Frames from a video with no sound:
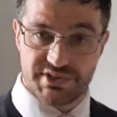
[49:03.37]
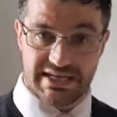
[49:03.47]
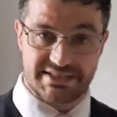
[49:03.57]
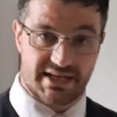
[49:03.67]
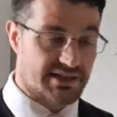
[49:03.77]
that
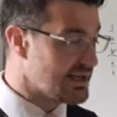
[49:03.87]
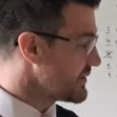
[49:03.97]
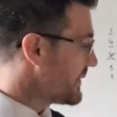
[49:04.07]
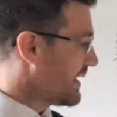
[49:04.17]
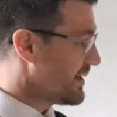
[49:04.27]
technique,
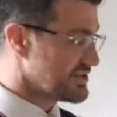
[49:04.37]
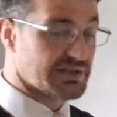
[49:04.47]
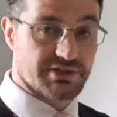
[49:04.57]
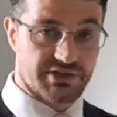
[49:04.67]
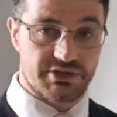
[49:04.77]
but I'm actually
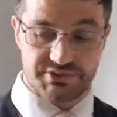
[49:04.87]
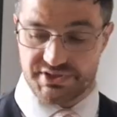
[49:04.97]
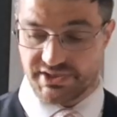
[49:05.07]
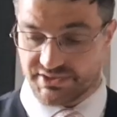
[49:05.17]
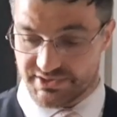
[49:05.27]
going to use
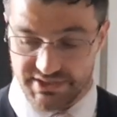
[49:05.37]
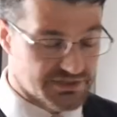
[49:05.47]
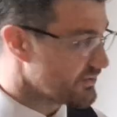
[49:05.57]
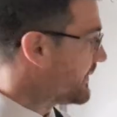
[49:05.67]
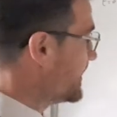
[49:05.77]
the
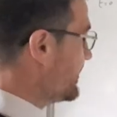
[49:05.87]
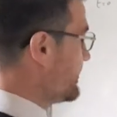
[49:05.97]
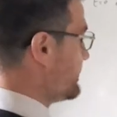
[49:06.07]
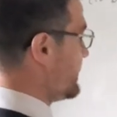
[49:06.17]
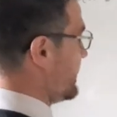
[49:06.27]
discriminant on
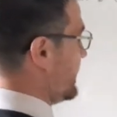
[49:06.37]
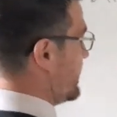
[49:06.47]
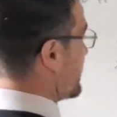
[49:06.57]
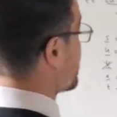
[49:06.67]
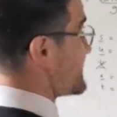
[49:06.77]

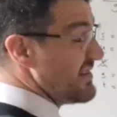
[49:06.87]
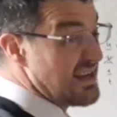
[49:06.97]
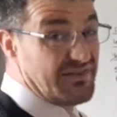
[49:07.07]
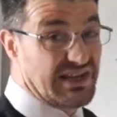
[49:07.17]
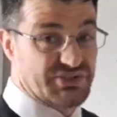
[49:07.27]
because
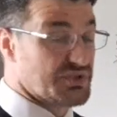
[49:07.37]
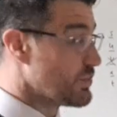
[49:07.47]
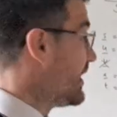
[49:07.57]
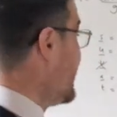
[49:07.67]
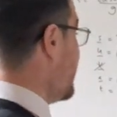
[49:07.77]
that's just
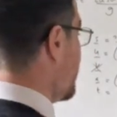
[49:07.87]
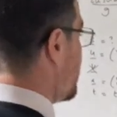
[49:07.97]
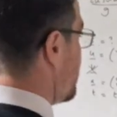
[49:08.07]
what I did.